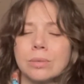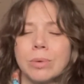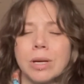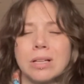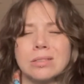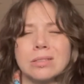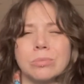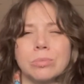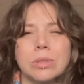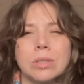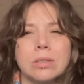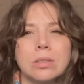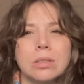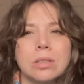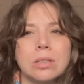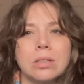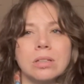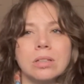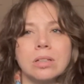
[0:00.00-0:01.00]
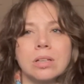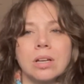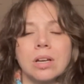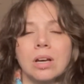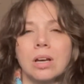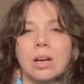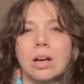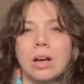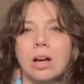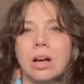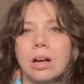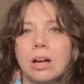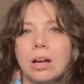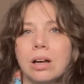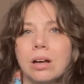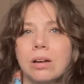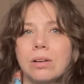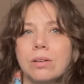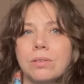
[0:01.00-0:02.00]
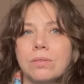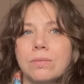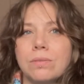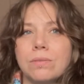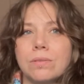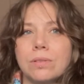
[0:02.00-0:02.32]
possibility of